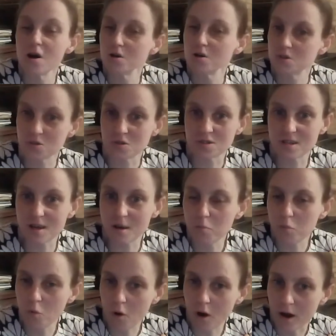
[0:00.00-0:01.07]
So step
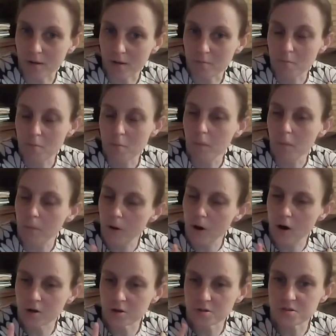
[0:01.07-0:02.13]
1,
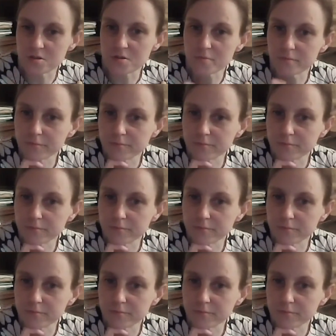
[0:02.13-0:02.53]
pause.